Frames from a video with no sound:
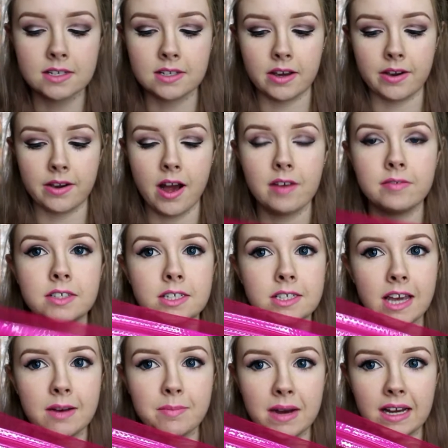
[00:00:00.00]
So I've just
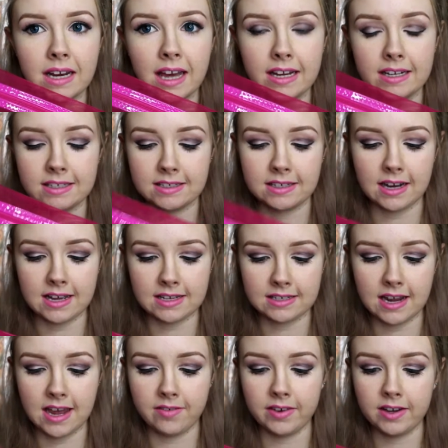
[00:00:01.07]
had my latest
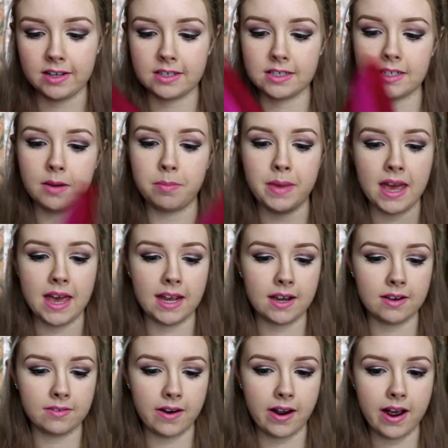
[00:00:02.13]
Lust Habit bag
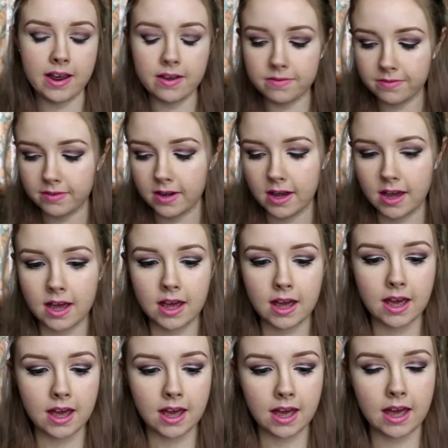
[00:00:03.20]
arrive,
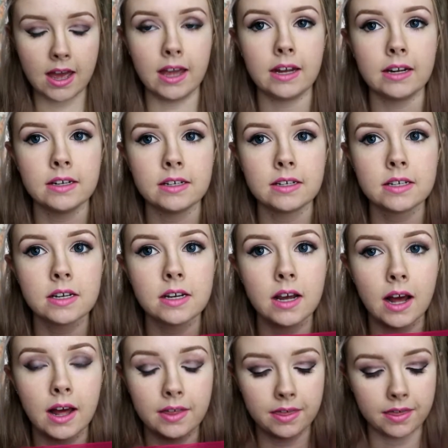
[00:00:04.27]
and
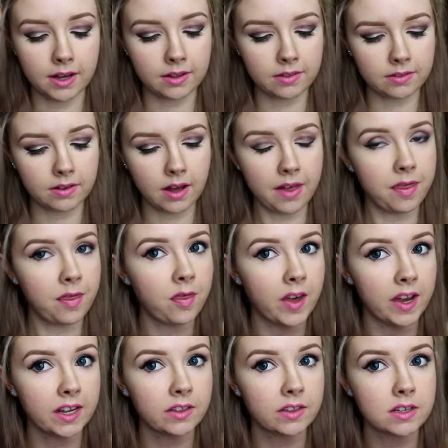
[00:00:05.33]
I
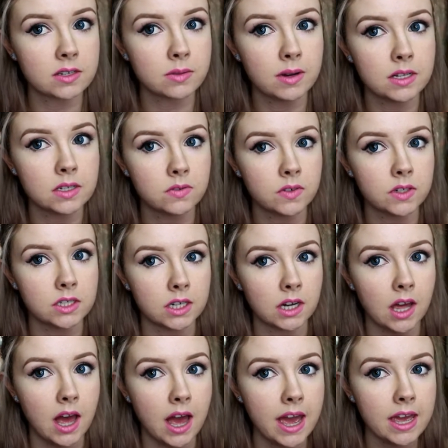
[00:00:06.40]
think this one's for
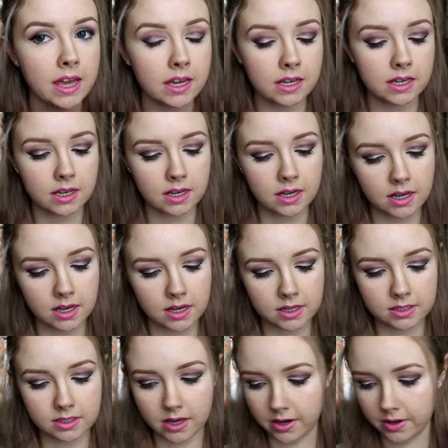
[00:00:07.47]
July.
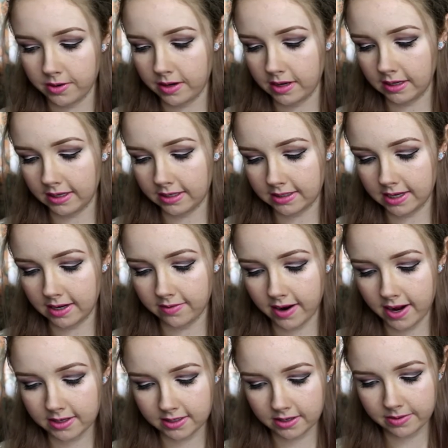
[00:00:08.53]
So let's get
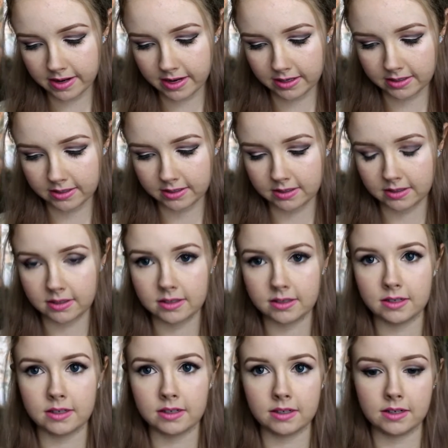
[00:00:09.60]
right to it.
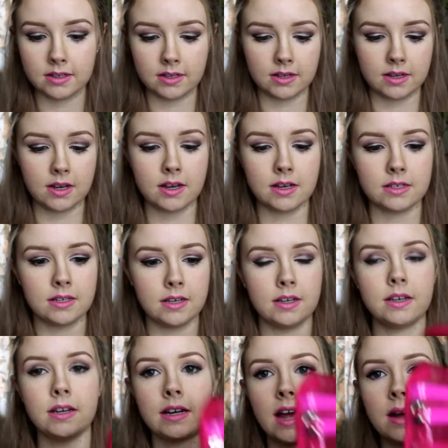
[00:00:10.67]
So
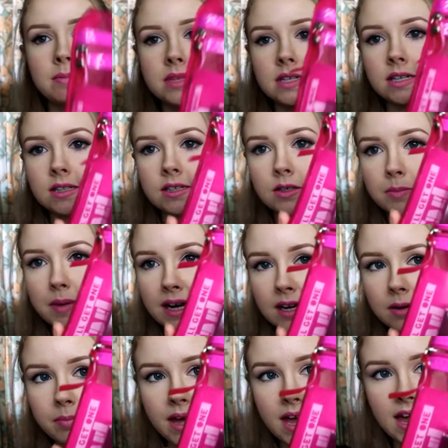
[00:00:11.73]
it comes in a little
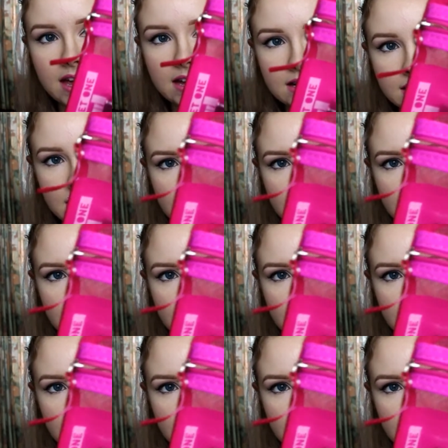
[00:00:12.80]
pink bag